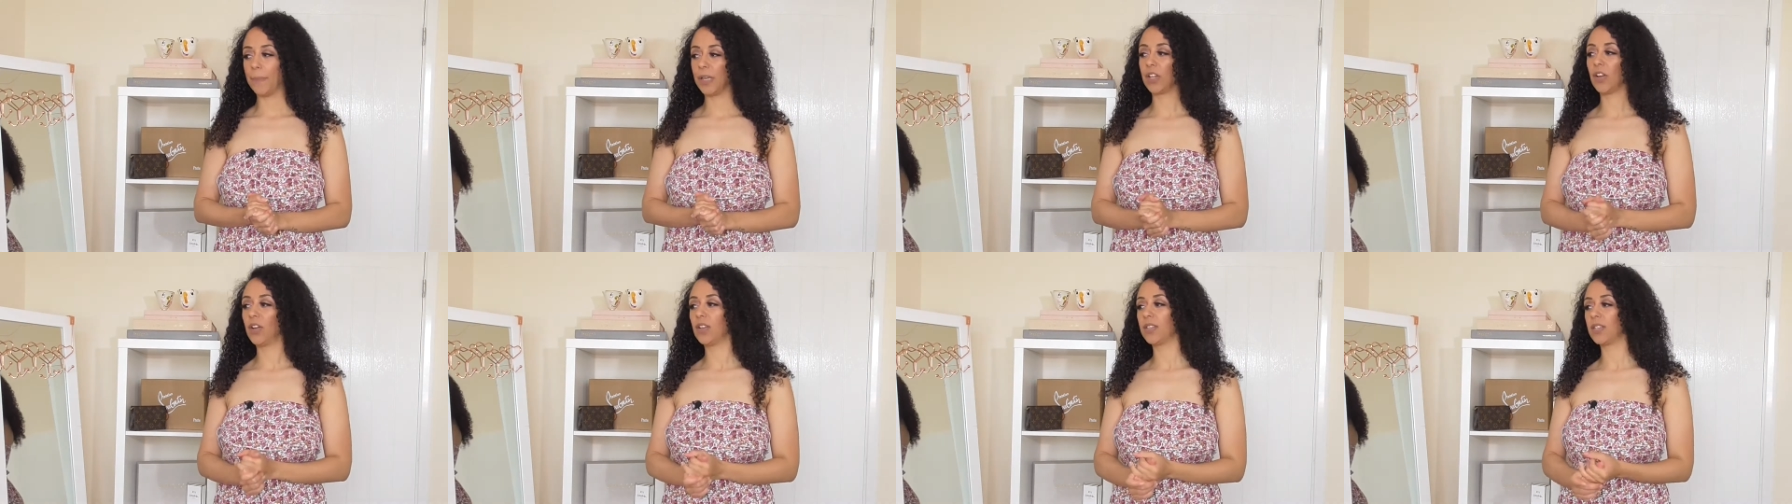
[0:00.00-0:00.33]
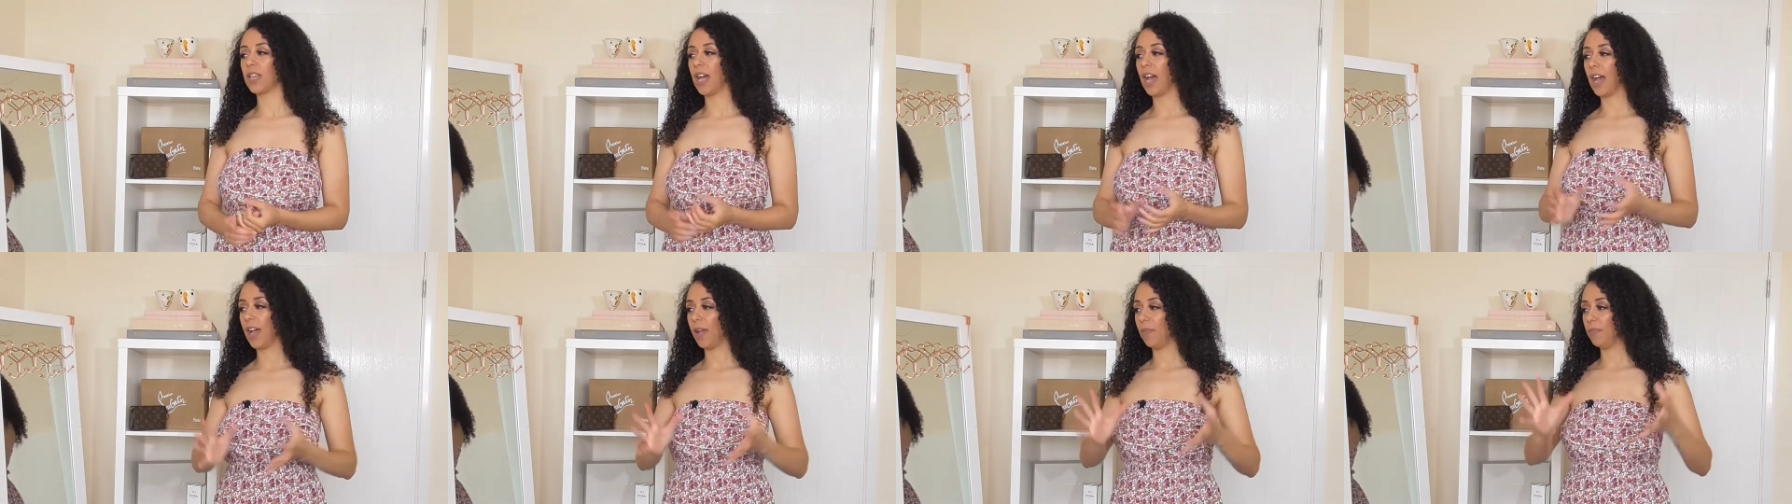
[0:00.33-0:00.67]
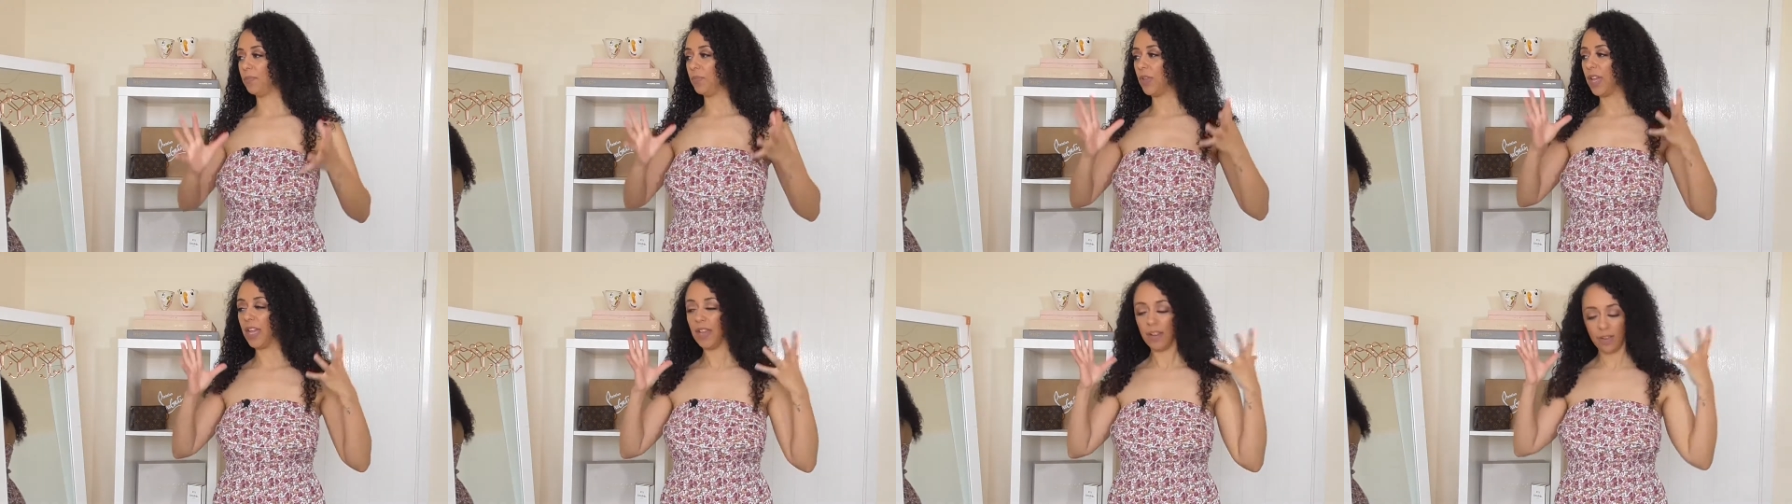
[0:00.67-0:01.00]
because
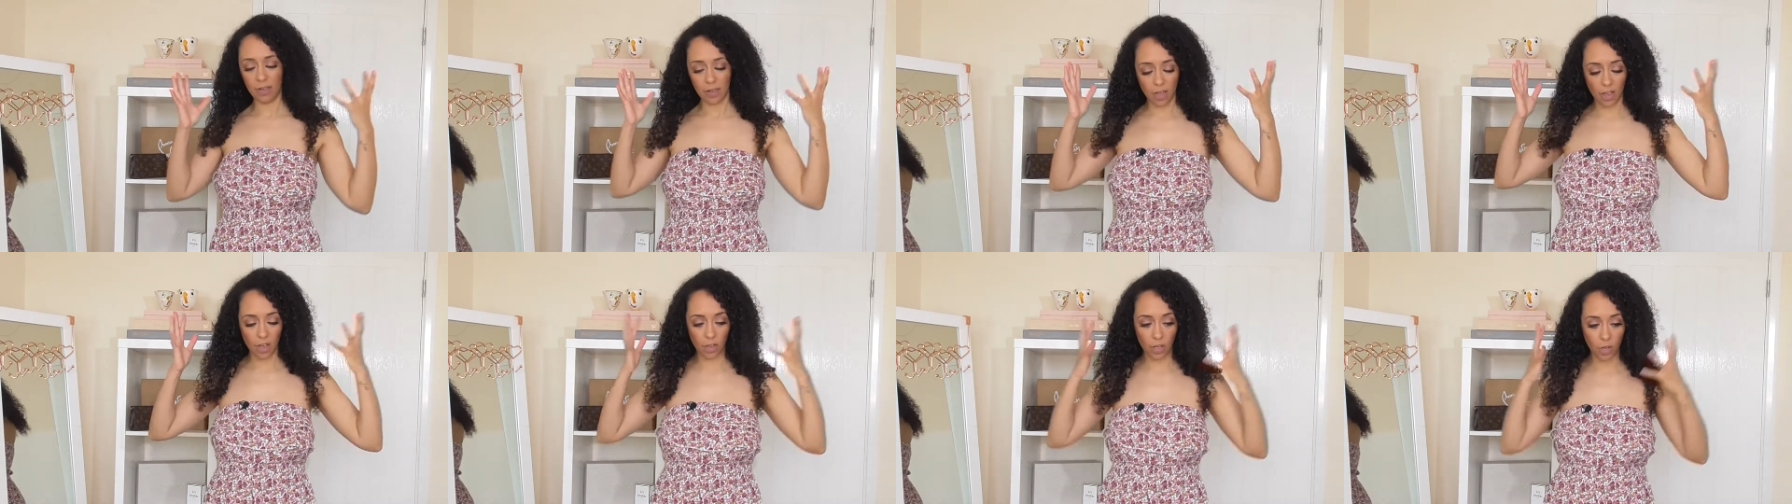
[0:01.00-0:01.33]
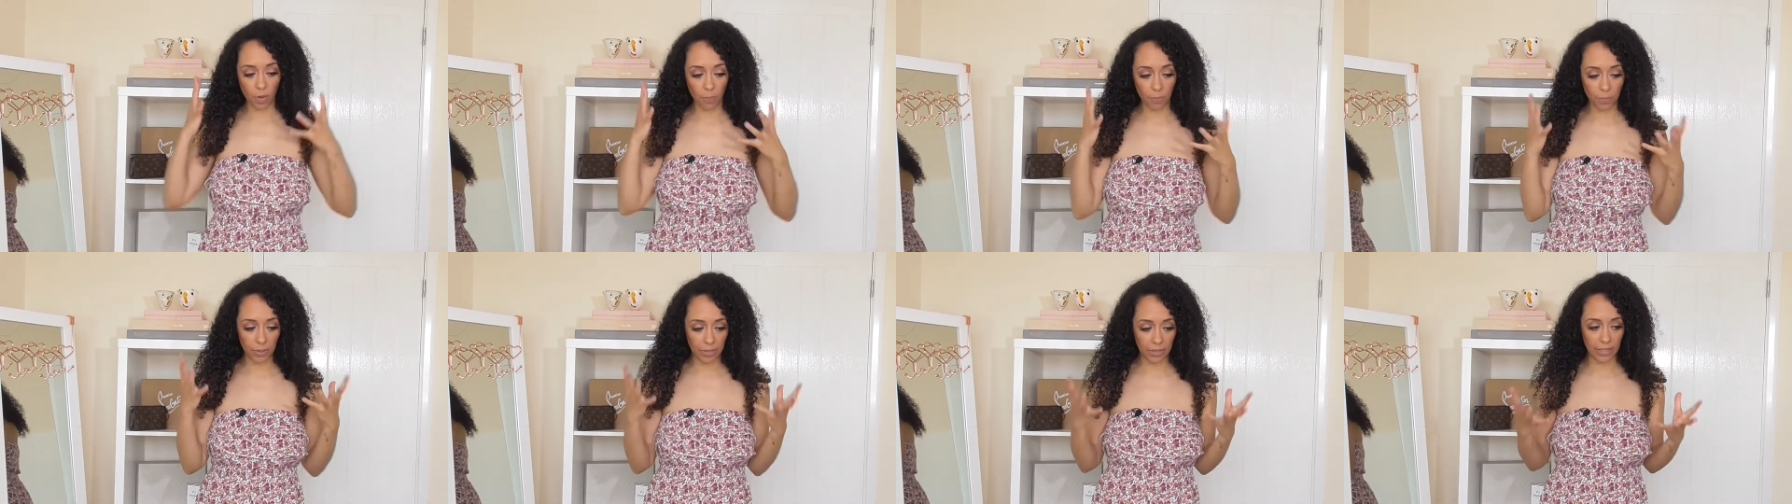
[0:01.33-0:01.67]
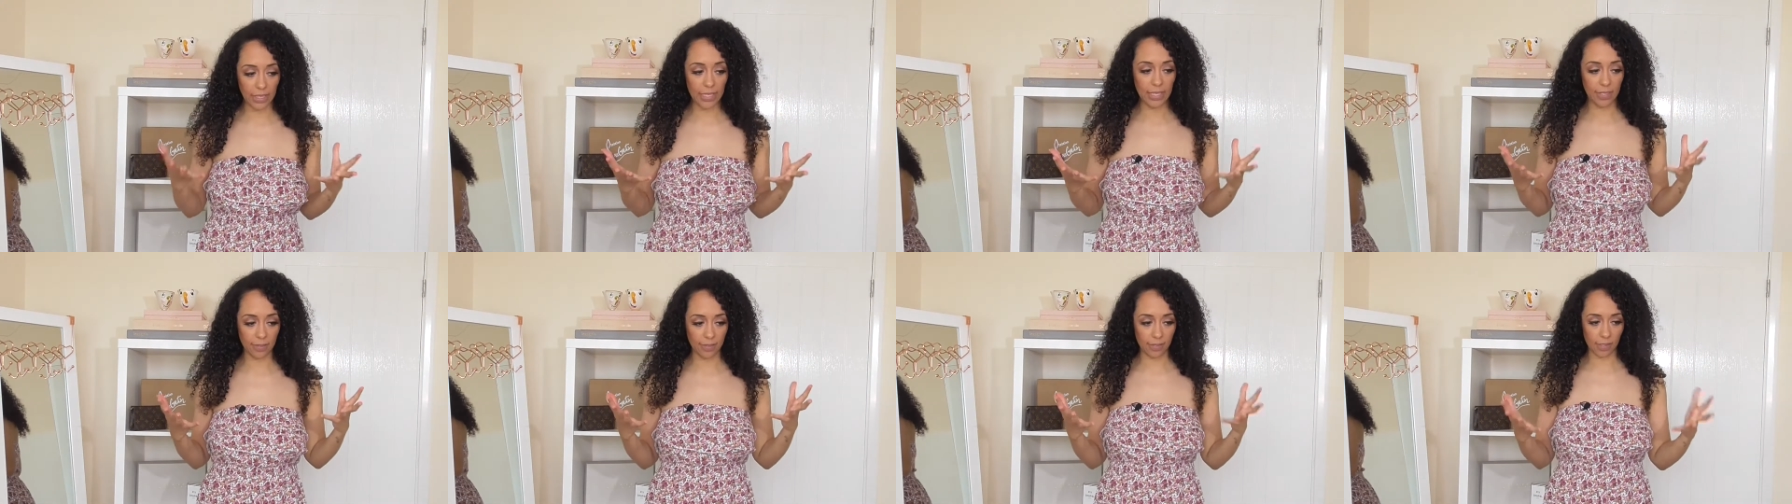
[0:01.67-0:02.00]
I'm in a complete